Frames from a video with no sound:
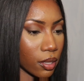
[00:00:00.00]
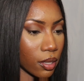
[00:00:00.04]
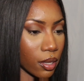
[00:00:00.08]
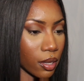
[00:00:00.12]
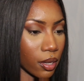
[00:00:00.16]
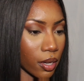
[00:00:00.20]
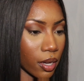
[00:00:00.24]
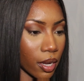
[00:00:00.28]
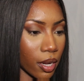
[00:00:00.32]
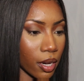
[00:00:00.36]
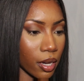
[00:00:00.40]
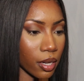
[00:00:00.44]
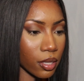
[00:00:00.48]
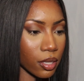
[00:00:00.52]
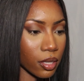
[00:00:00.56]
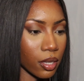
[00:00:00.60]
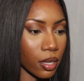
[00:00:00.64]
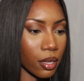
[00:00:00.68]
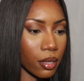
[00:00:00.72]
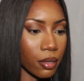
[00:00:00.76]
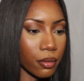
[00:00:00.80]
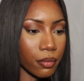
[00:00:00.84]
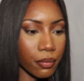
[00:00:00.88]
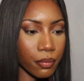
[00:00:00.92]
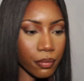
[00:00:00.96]
Okay, let's
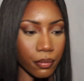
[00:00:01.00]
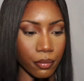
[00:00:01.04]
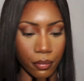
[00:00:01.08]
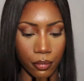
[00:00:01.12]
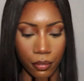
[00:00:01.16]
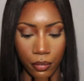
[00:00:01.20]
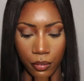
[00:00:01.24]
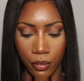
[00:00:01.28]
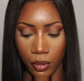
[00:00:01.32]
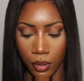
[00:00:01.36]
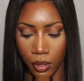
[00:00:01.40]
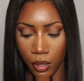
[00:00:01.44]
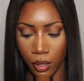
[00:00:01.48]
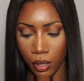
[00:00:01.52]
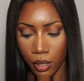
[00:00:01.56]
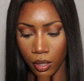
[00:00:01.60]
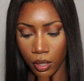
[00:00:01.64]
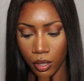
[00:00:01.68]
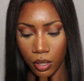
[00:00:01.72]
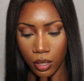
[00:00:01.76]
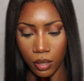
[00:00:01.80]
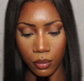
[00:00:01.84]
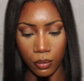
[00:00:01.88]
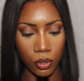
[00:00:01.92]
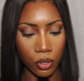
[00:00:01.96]
go.
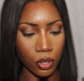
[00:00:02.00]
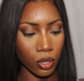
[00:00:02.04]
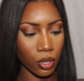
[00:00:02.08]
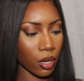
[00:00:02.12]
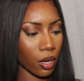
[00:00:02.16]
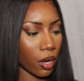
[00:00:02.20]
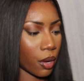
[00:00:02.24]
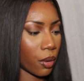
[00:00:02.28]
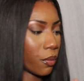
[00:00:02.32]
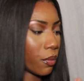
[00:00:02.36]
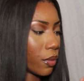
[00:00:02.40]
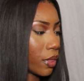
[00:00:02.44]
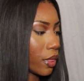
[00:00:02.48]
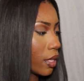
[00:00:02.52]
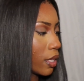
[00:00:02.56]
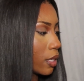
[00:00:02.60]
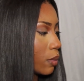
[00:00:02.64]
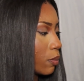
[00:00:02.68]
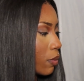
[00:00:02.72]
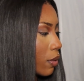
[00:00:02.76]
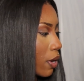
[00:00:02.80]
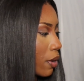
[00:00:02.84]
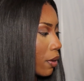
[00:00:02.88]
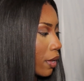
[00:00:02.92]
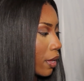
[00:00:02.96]
So I'm just going to go in with this
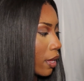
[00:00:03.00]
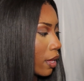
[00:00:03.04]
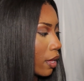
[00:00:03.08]
brown